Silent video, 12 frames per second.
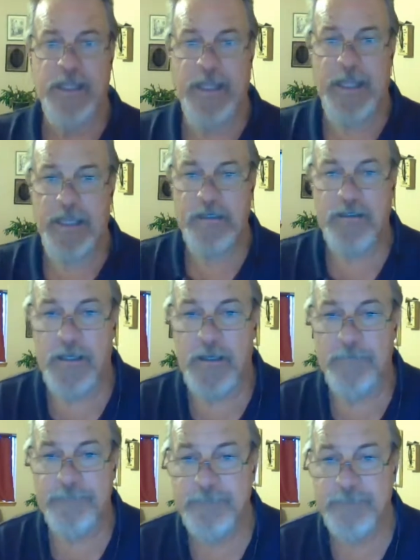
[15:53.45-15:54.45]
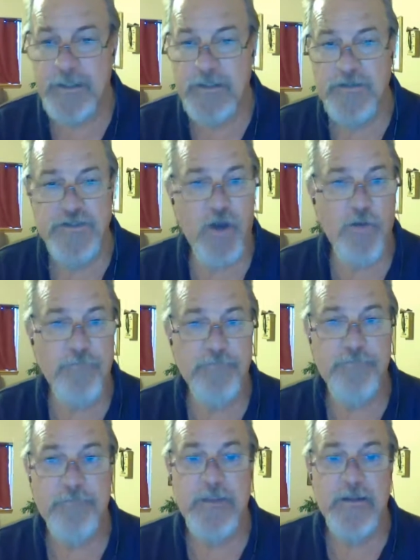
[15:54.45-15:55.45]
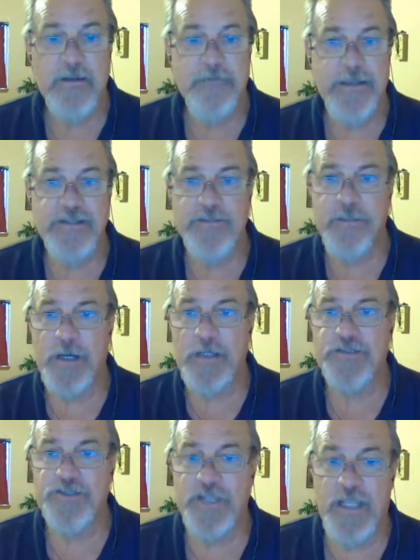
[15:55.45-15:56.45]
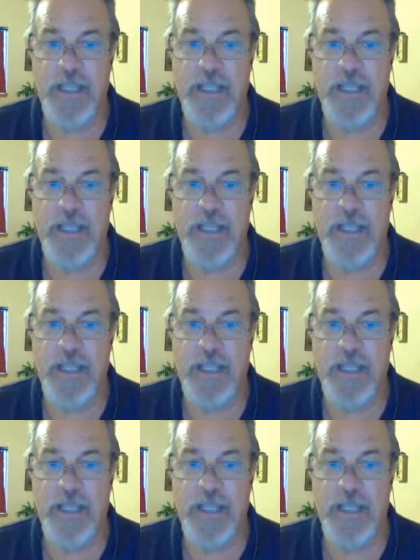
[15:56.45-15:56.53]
And so, thanks a bunch,